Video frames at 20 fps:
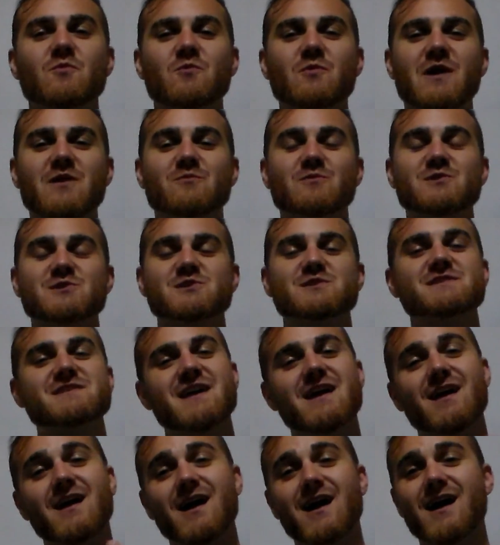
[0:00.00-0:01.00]
when we should
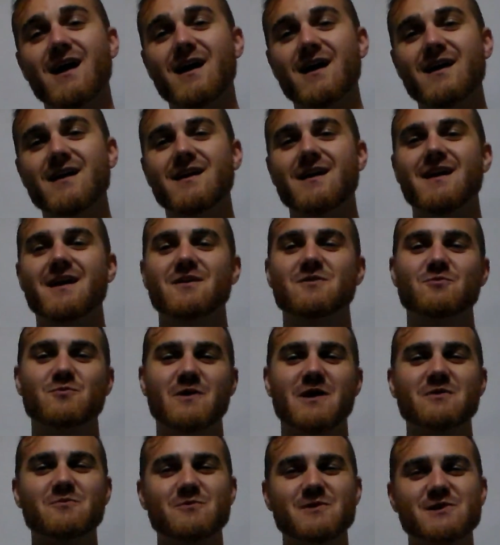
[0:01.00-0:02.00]
say I and
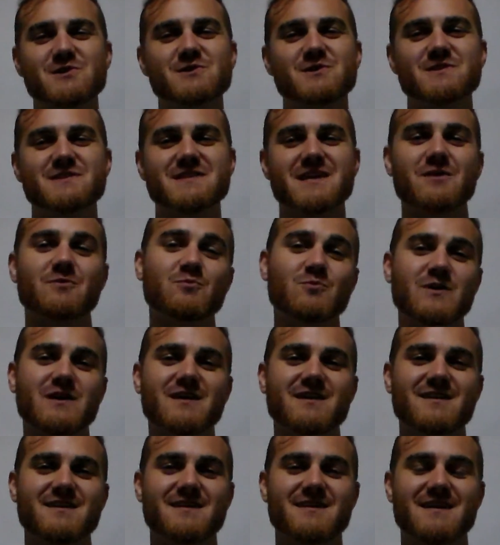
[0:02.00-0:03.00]
when we should say
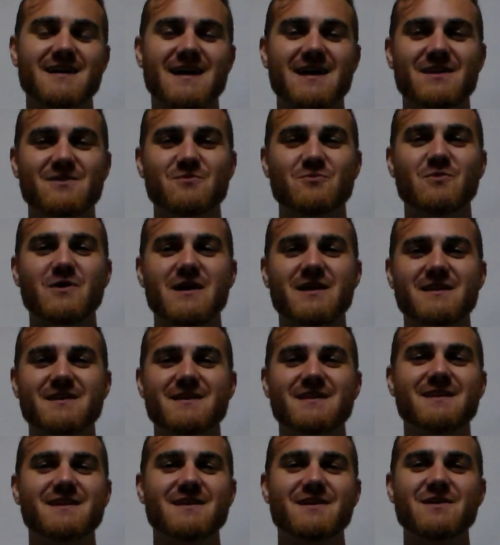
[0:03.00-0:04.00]
we, and
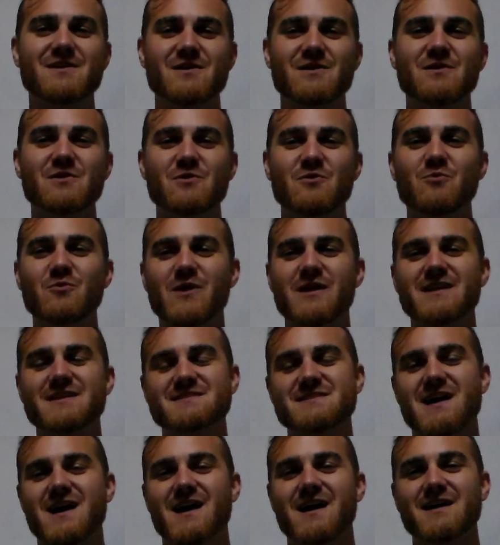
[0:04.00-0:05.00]
when
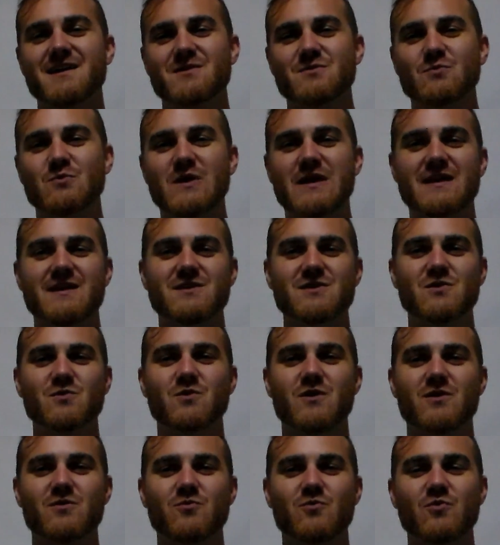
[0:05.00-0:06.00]
is I and
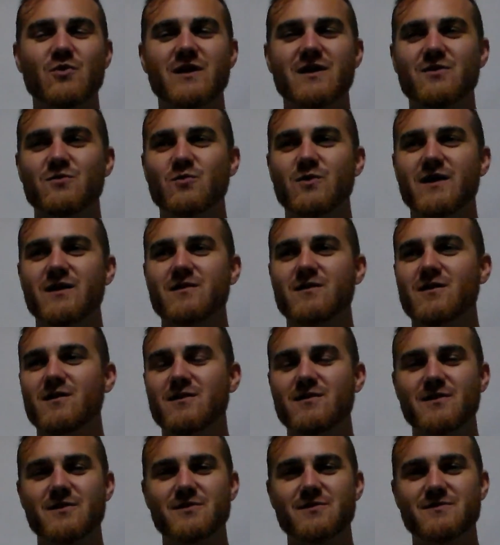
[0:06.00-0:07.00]
you are we and we are
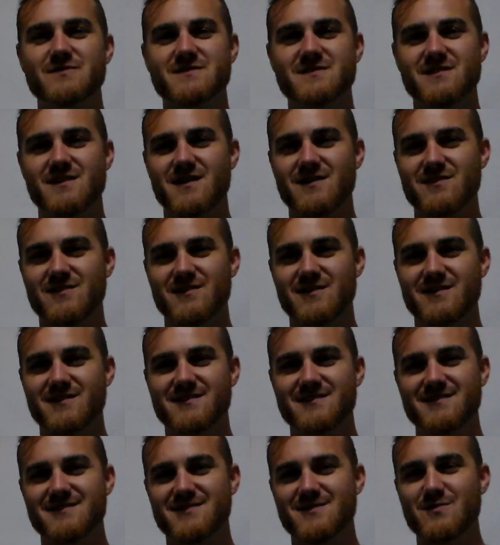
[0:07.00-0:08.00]
all and
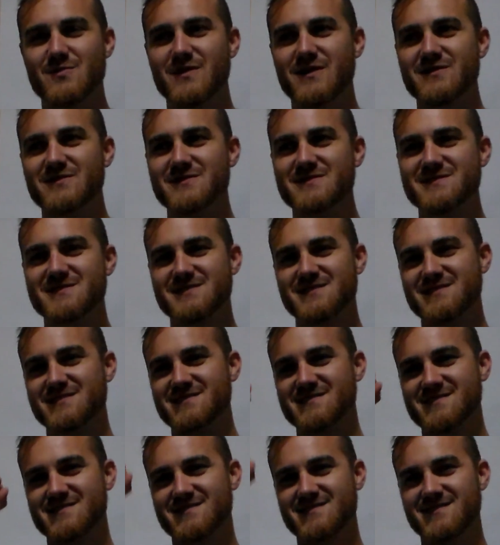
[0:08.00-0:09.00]
together. The
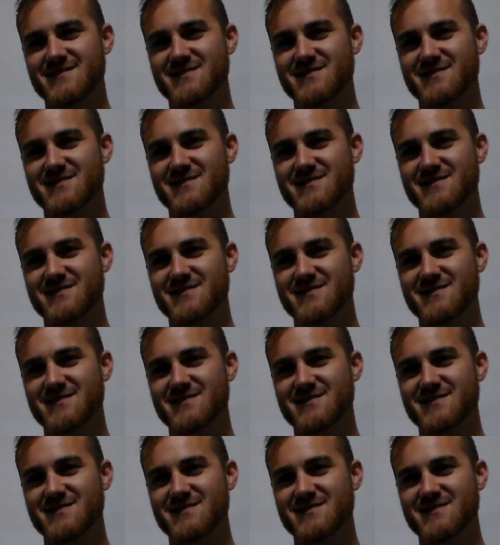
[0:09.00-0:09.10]
Beatles